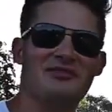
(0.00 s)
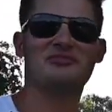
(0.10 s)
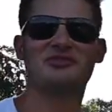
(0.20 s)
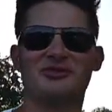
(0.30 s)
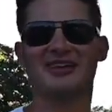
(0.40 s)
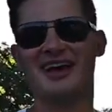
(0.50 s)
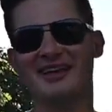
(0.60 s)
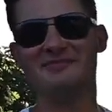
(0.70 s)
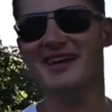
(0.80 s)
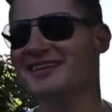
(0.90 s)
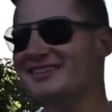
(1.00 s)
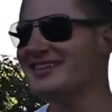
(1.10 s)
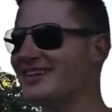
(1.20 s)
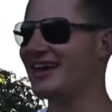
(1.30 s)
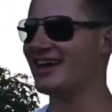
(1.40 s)
I'm your tour guide
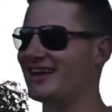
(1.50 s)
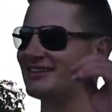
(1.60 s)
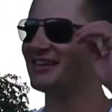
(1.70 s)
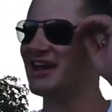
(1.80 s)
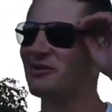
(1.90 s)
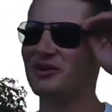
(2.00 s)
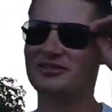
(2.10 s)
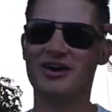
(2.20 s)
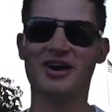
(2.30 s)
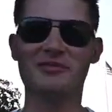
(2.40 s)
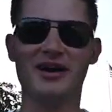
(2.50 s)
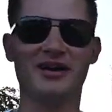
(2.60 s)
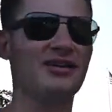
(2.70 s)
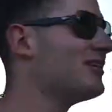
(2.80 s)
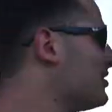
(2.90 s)
Mason, and today we're going to talk about